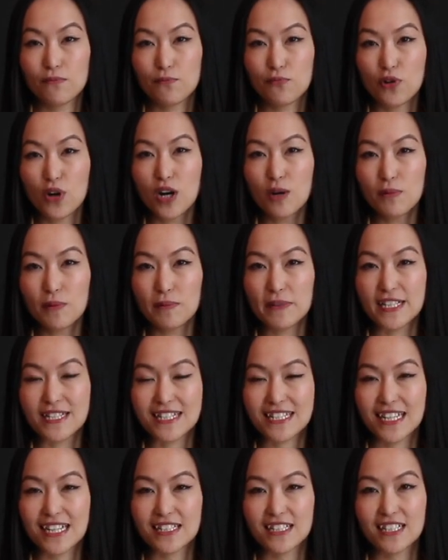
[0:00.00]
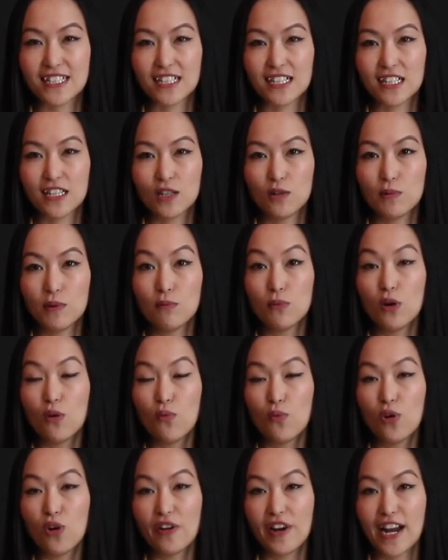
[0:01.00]
probably it's getting a little bit more
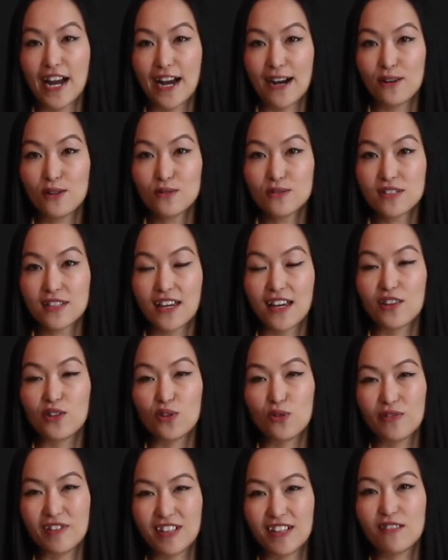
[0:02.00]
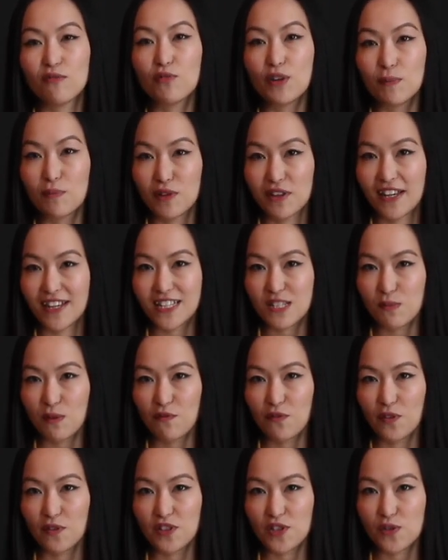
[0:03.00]
worn out and you need
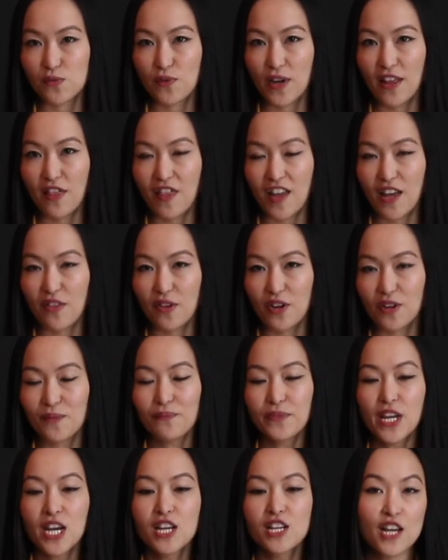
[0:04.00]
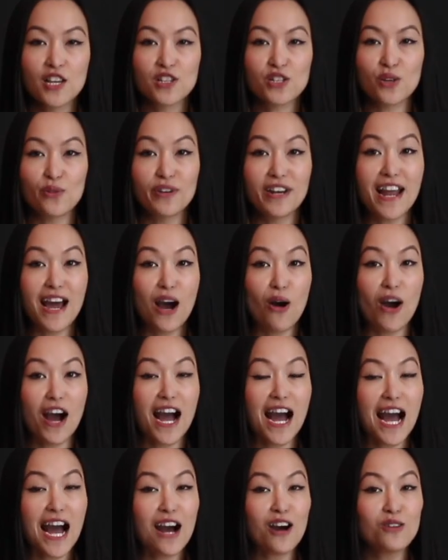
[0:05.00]
replacement for the suede leather. So now
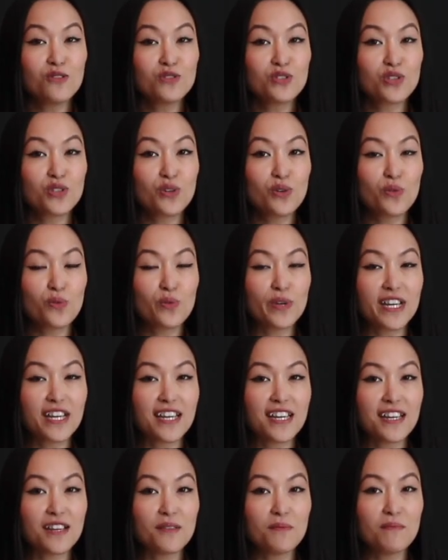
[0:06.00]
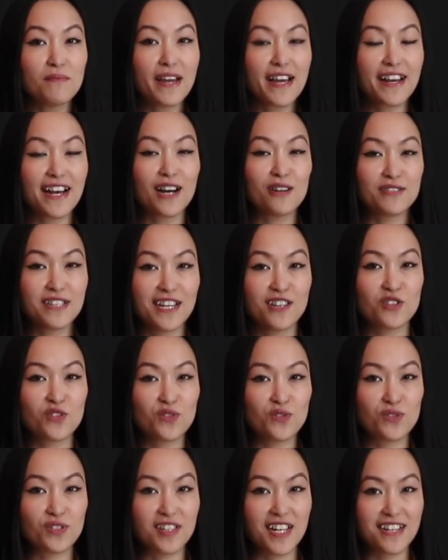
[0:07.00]
how do we make our dance
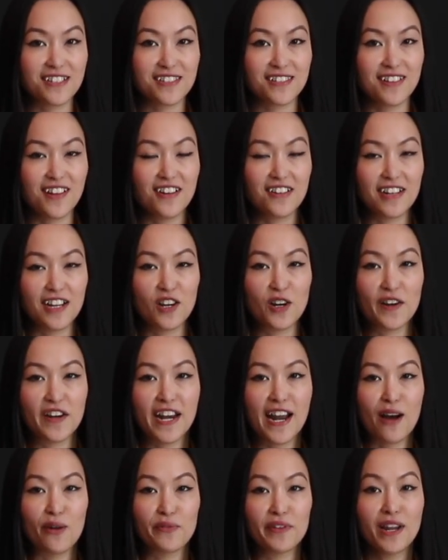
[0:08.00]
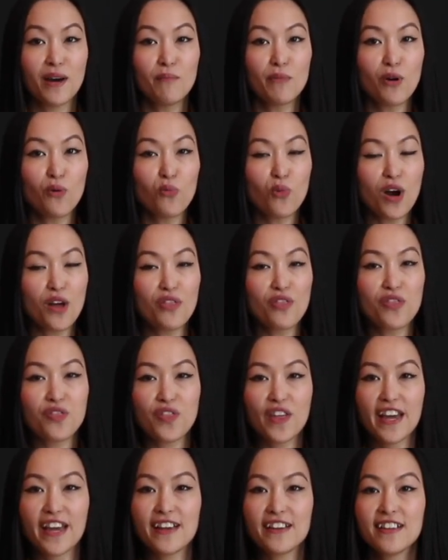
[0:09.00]
shoes last longer? Now, number one
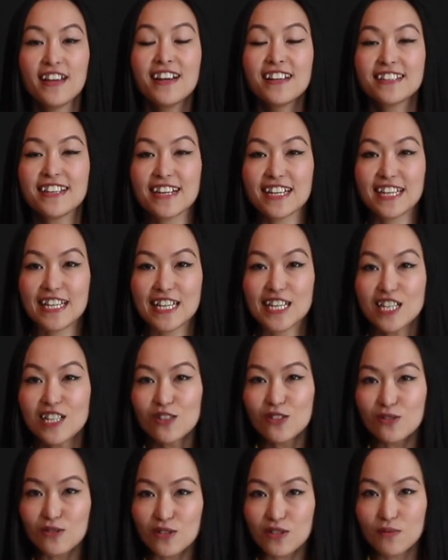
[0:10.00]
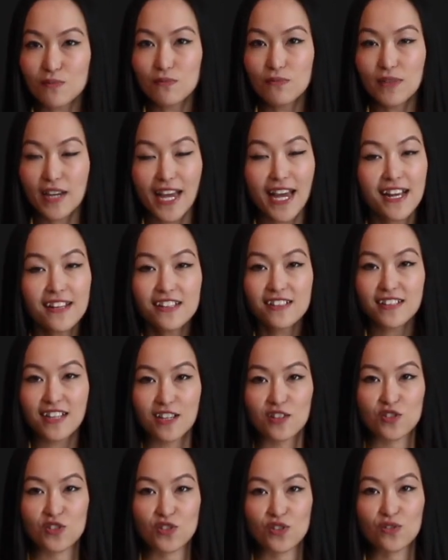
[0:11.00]
thing that kills any
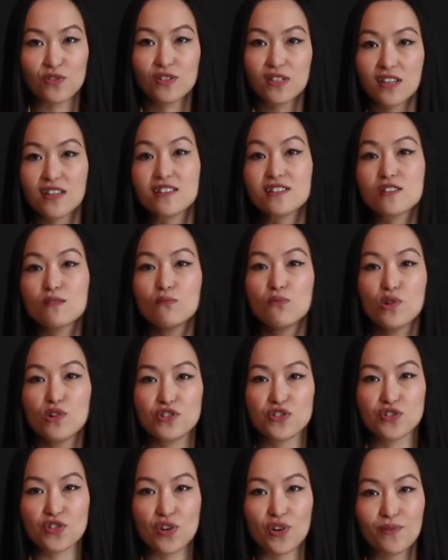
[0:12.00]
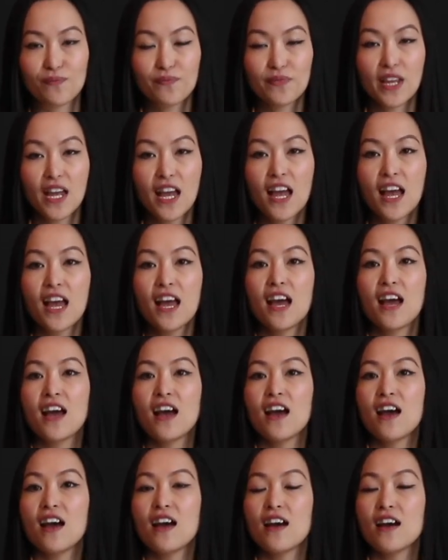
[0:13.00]
dance shoes is moisture
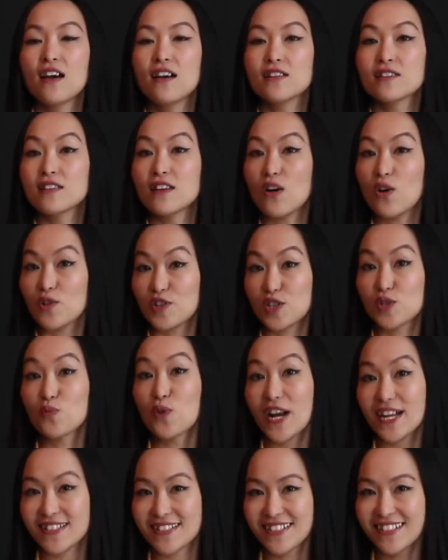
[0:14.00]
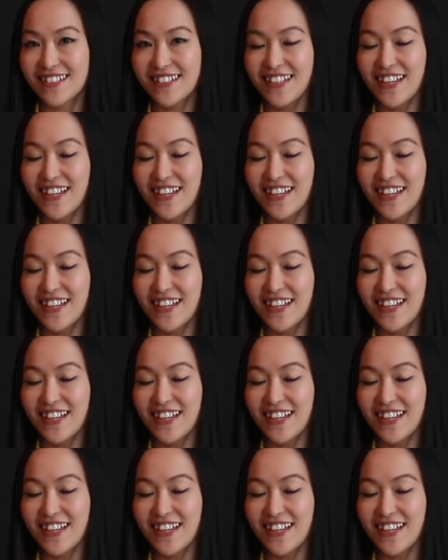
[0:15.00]
or sweat.